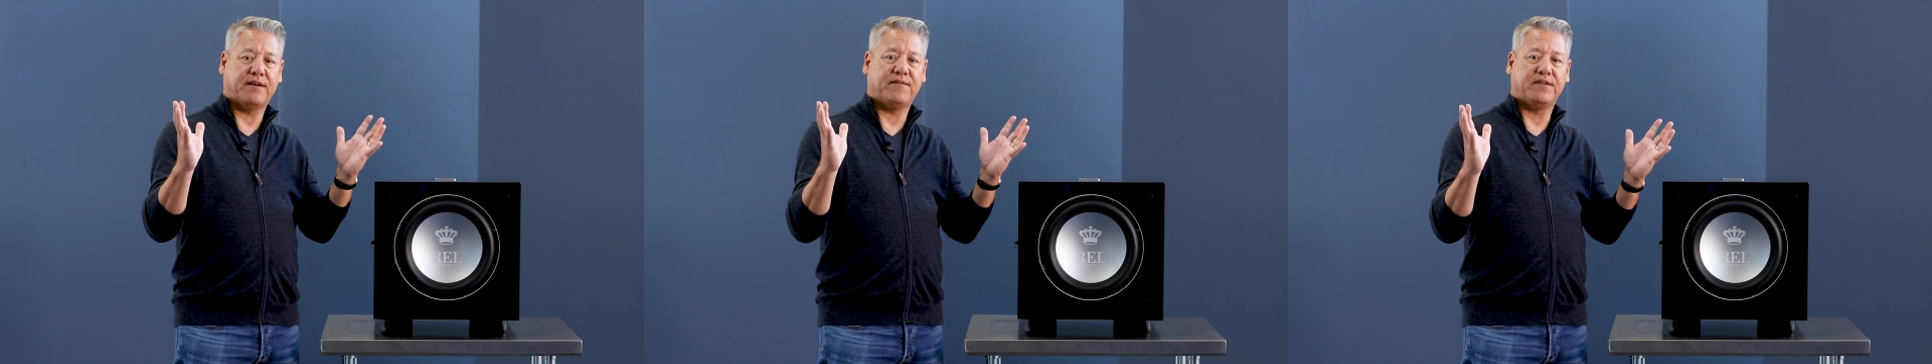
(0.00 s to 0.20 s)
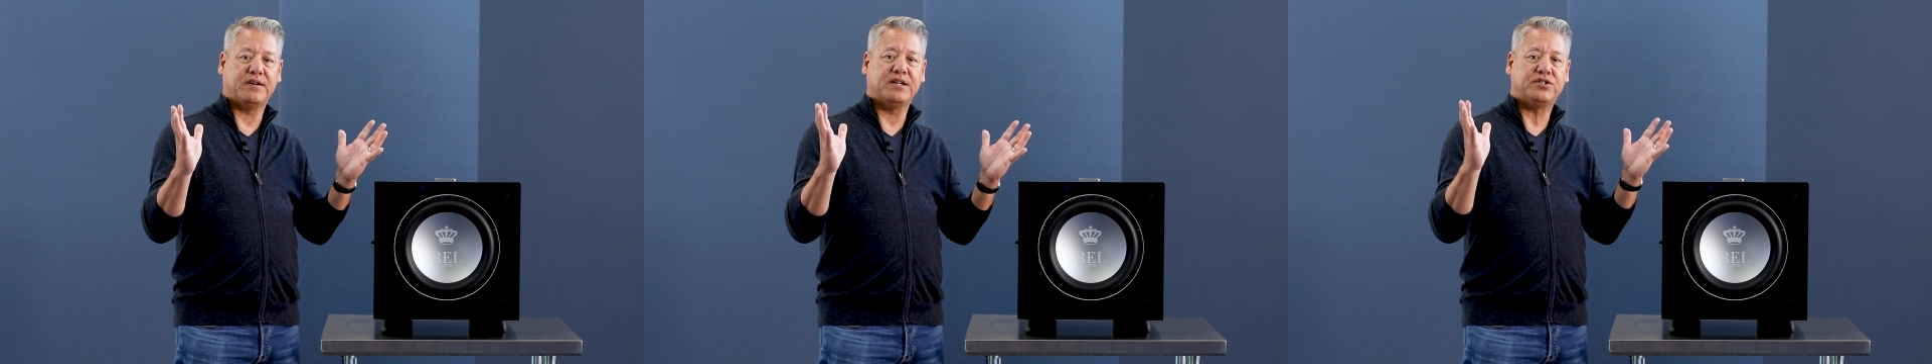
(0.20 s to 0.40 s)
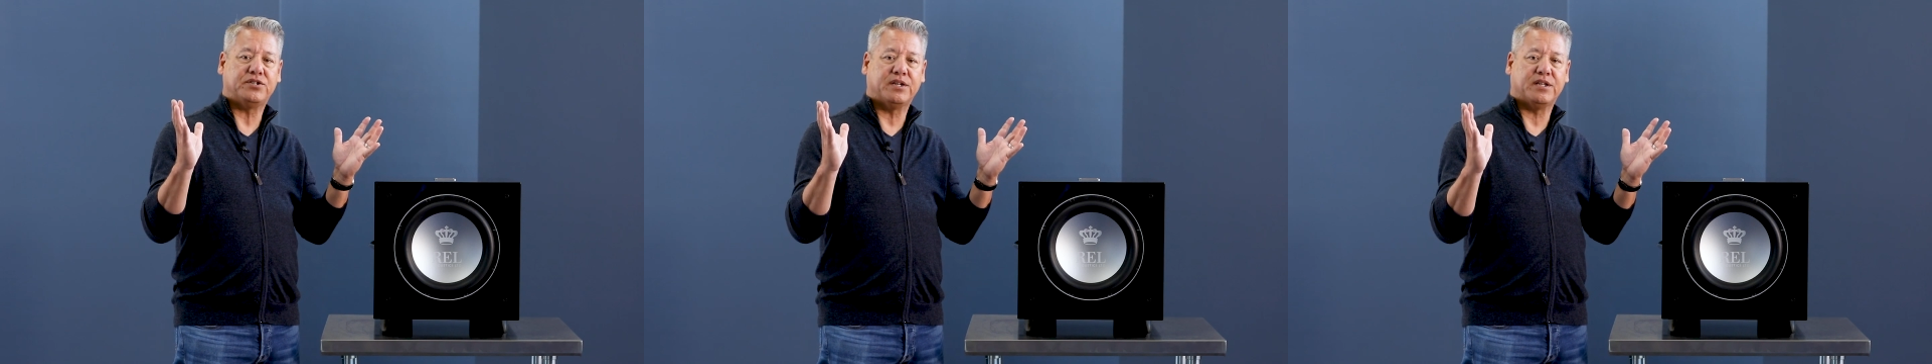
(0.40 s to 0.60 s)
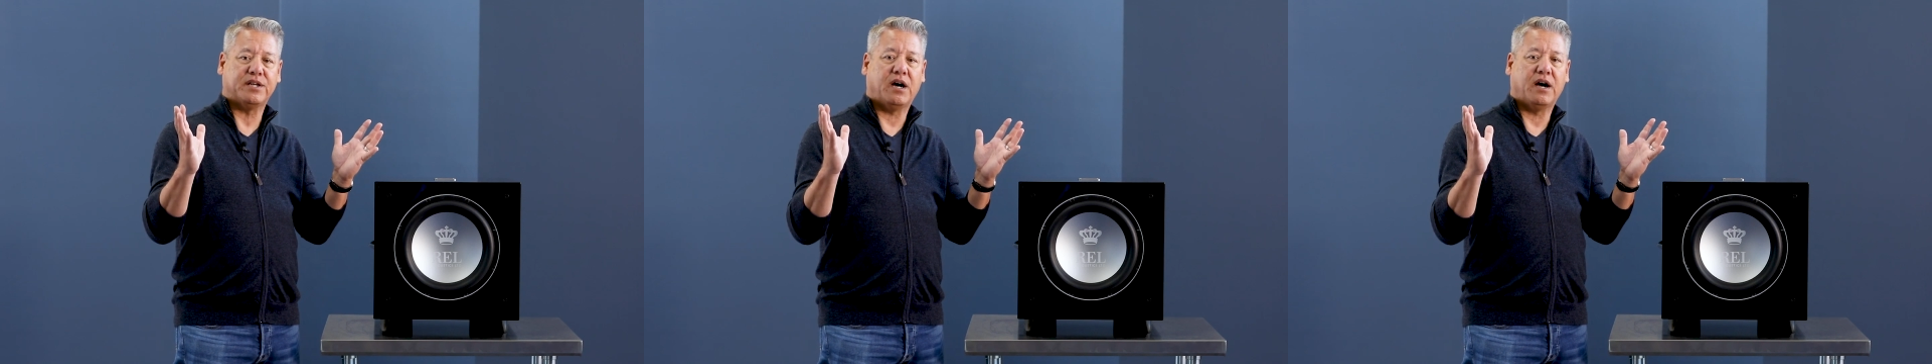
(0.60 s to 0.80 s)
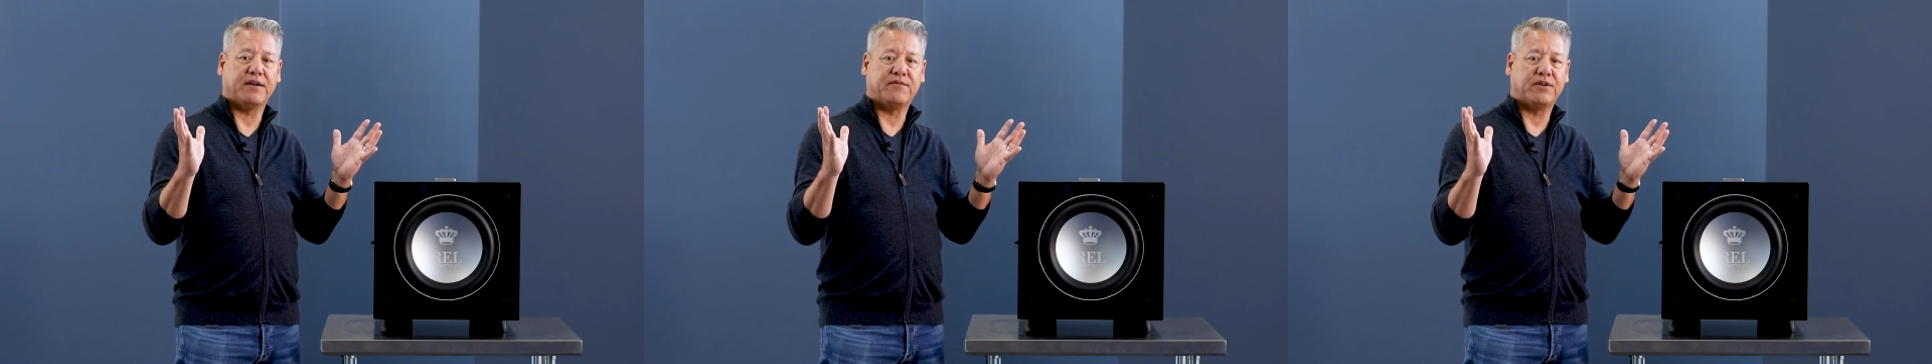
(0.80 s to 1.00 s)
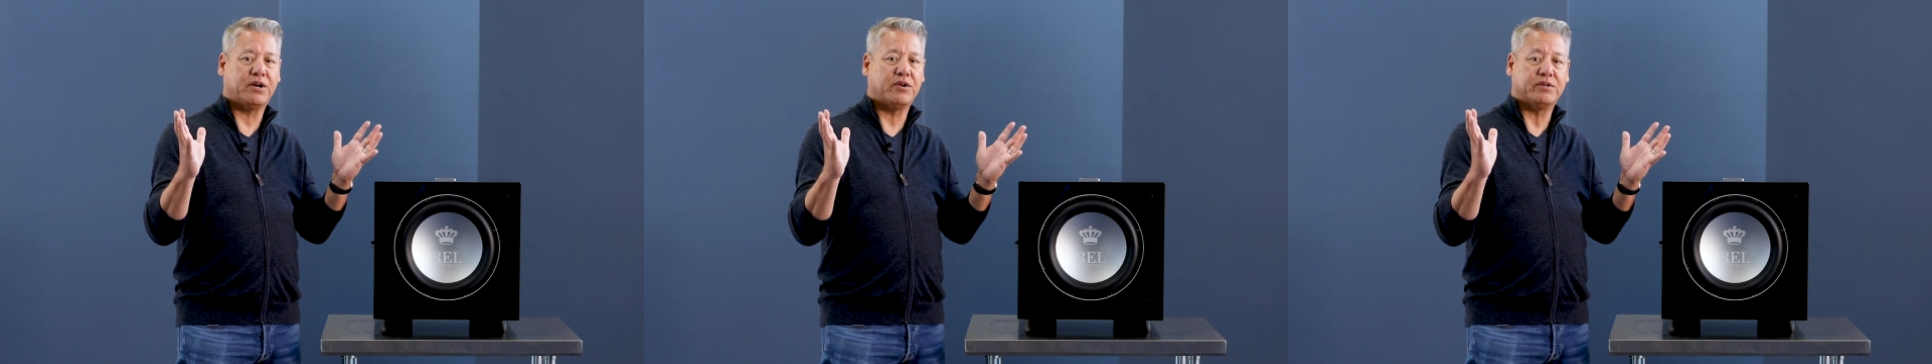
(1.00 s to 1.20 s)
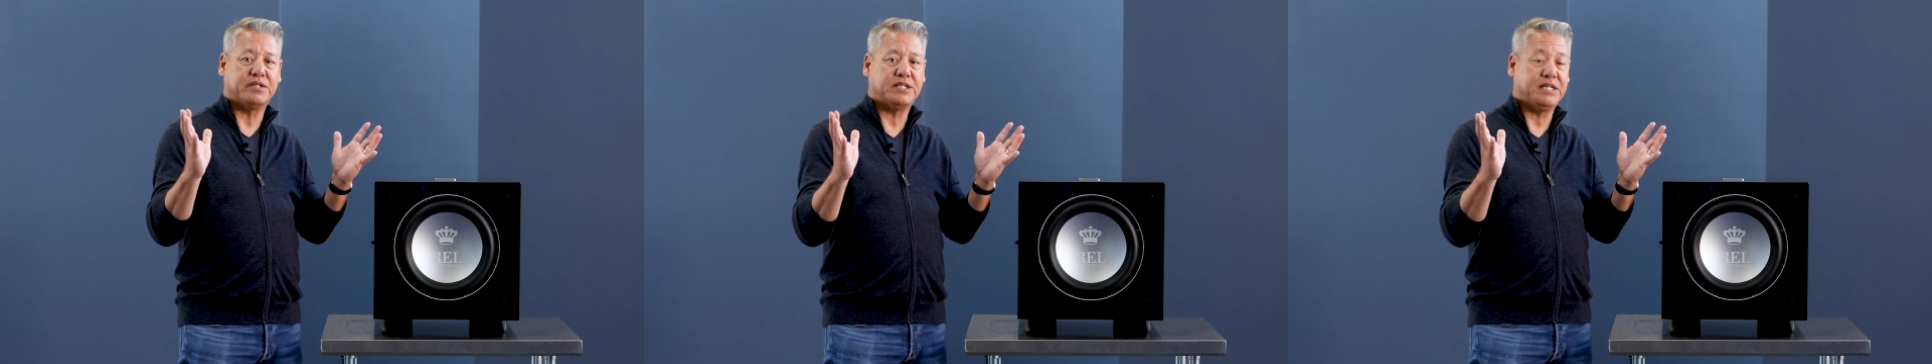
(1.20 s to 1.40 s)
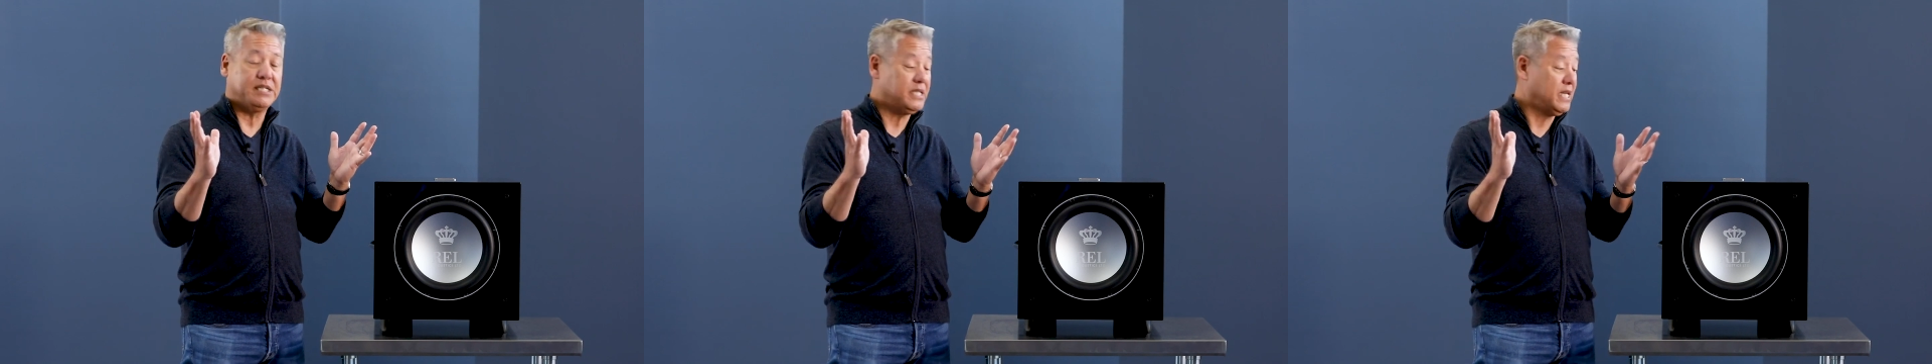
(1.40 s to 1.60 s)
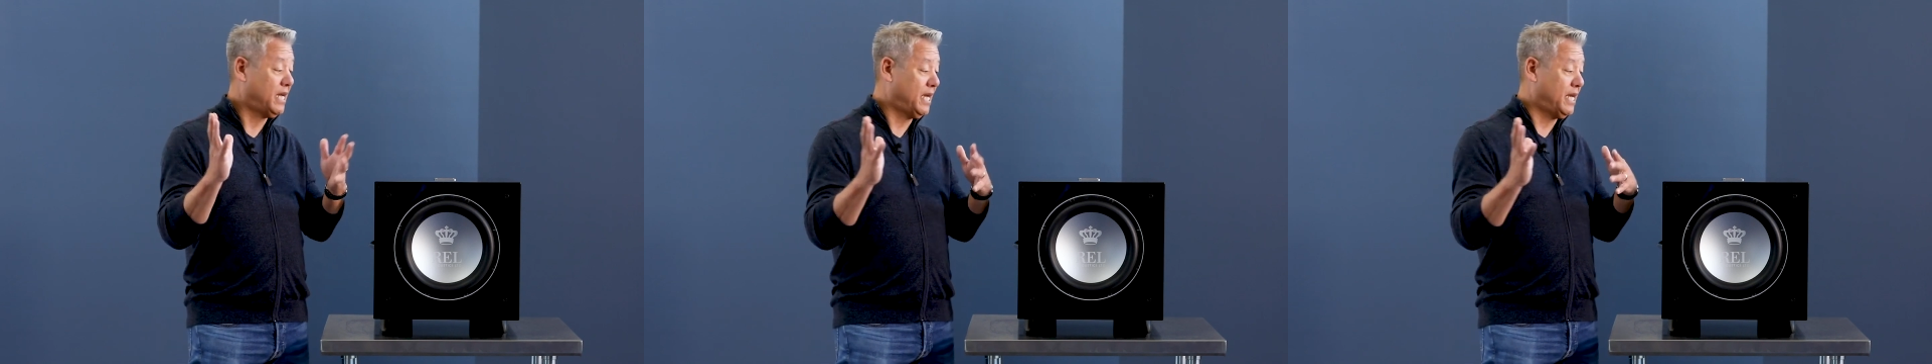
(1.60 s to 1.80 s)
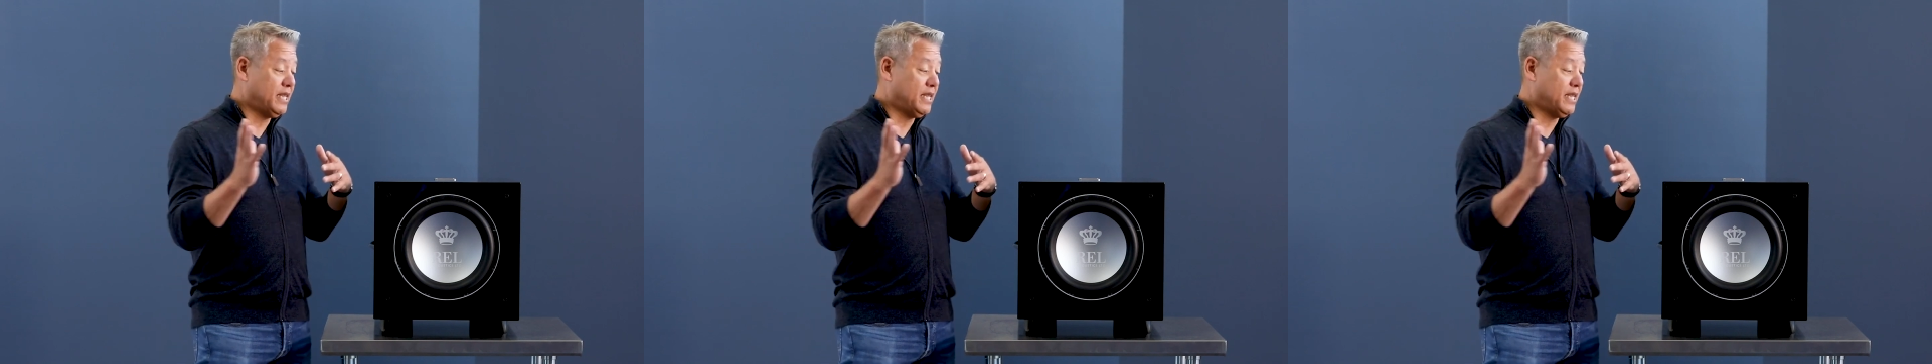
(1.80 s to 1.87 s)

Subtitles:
definition in the high frequencies